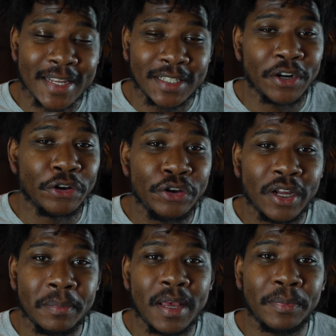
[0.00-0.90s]
I said, are you
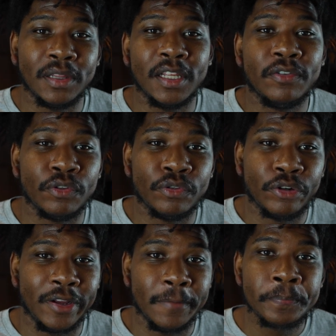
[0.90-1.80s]
going to be able to live for
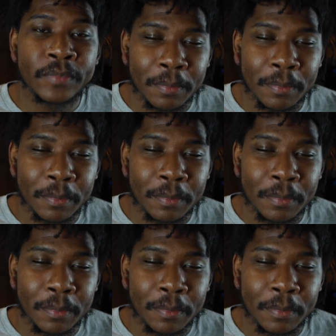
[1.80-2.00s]
free,